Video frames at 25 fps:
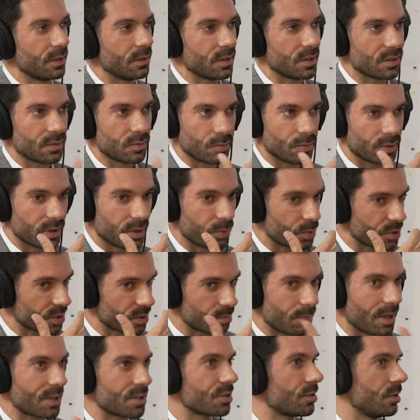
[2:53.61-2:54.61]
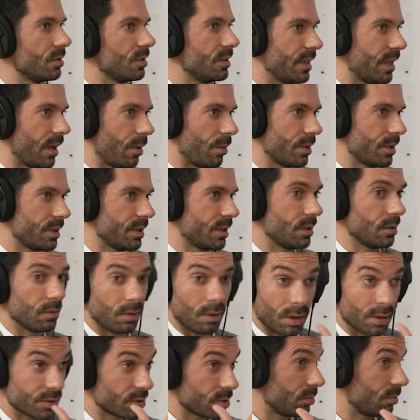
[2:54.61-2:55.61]
There's, there was much solidarity,
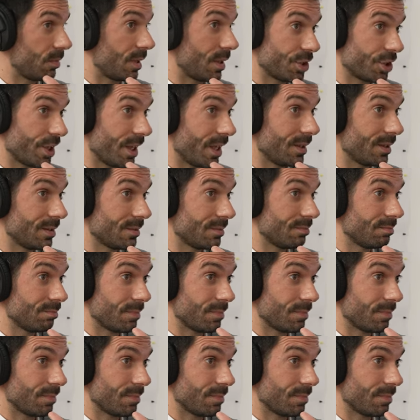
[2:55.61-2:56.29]
also much hate,